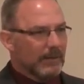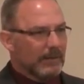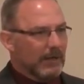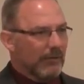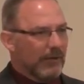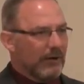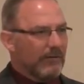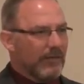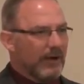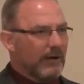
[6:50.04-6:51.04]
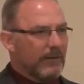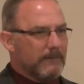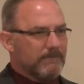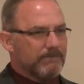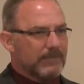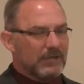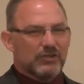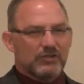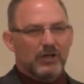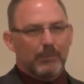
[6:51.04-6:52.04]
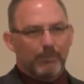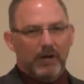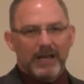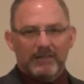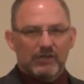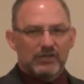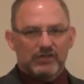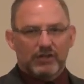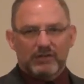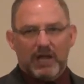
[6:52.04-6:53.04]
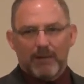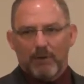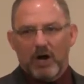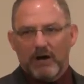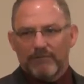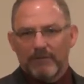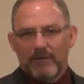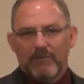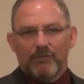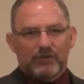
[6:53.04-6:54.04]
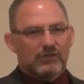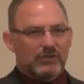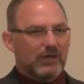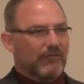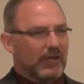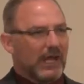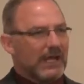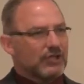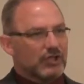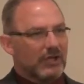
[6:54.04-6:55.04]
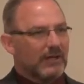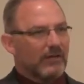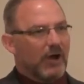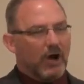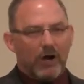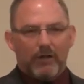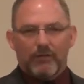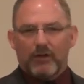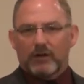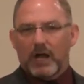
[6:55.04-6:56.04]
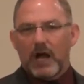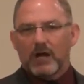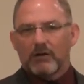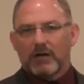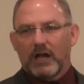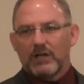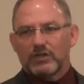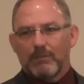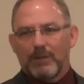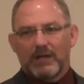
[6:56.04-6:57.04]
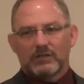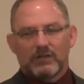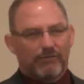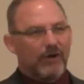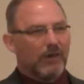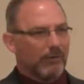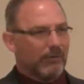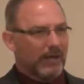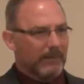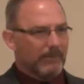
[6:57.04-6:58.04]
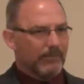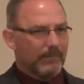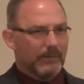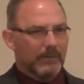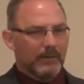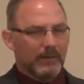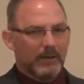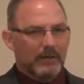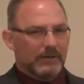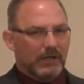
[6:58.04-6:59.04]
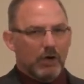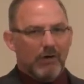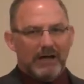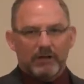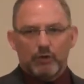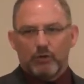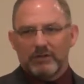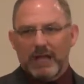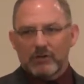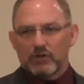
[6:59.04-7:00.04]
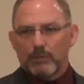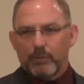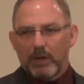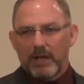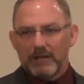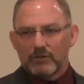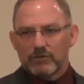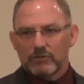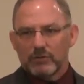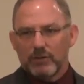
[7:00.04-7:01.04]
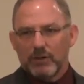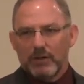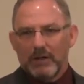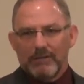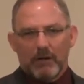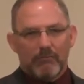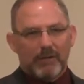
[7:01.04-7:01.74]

You know, they're there. This is their break. This is their time off. This is their vacation. And all the congregation begins to follow them. They go out into a desert place and they're